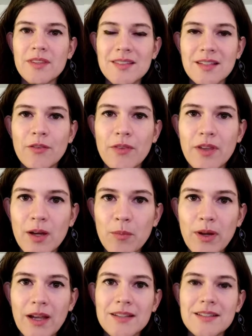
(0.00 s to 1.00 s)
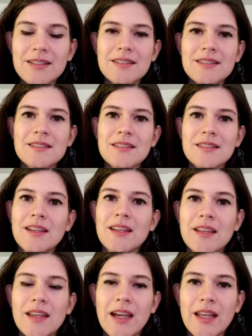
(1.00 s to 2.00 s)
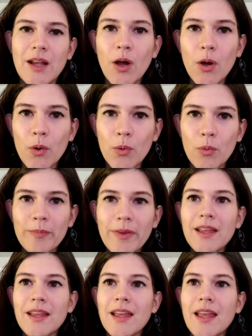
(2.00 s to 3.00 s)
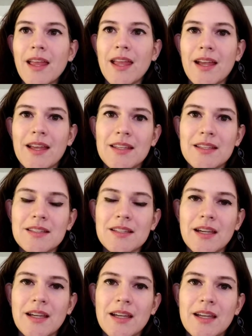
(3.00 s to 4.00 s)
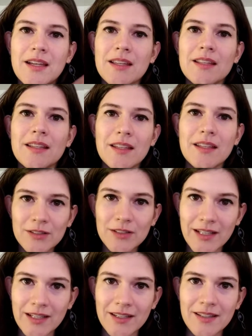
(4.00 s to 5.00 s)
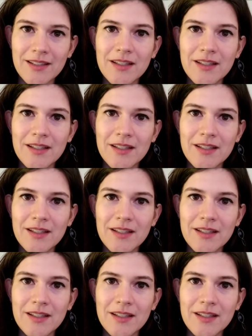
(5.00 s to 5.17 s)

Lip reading: a self-care practice at home and in clinic.